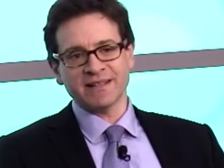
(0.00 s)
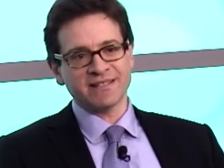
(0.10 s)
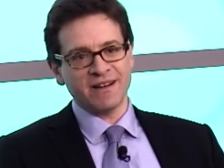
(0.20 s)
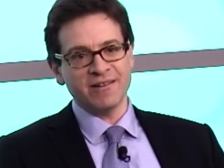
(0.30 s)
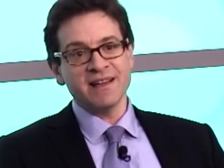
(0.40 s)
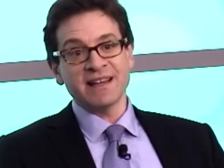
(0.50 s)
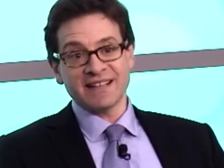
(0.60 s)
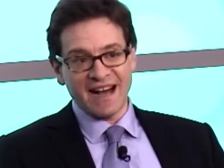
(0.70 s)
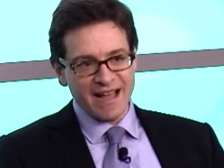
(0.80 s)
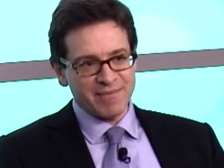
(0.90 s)
So
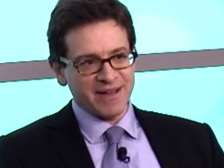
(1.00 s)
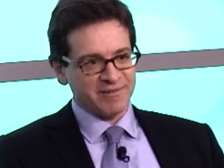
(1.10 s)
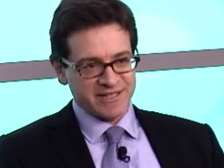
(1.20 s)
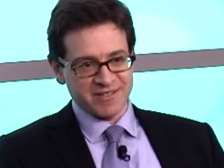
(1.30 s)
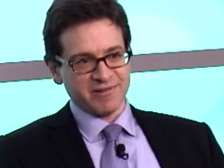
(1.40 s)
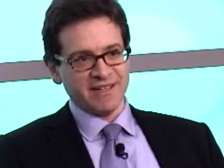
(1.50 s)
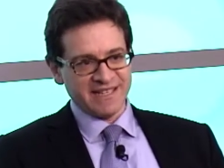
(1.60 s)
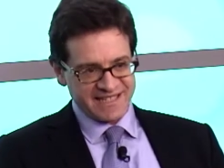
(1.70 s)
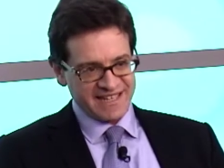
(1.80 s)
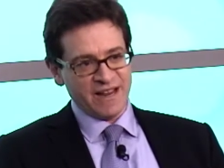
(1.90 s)
timing, which is really
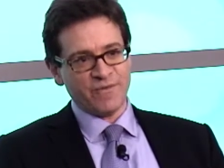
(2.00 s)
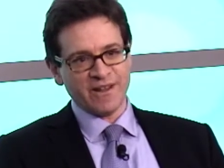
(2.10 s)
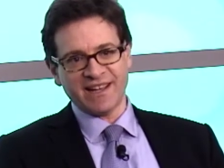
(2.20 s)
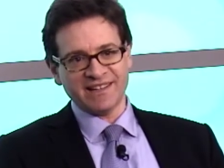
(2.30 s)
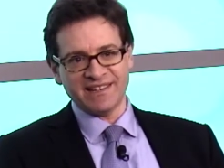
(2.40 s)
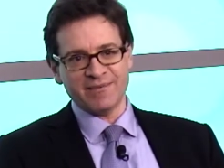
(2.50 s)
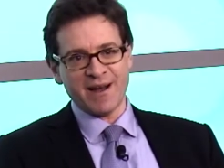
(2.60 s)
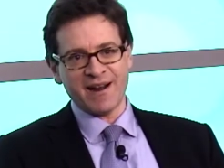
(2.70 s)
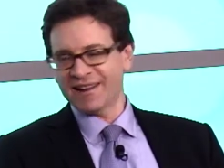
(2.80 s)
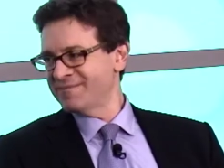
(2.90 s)
significant in
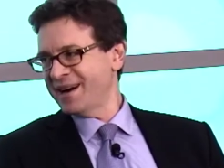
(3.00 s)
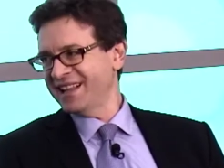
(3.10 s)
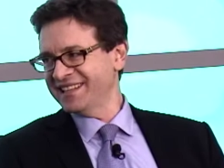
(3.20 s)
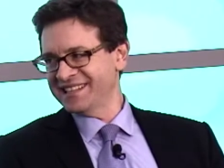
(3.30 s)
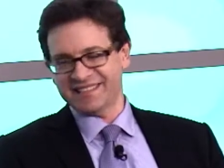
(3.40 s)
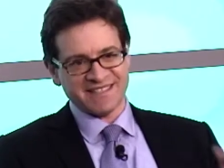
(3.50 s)
American politics,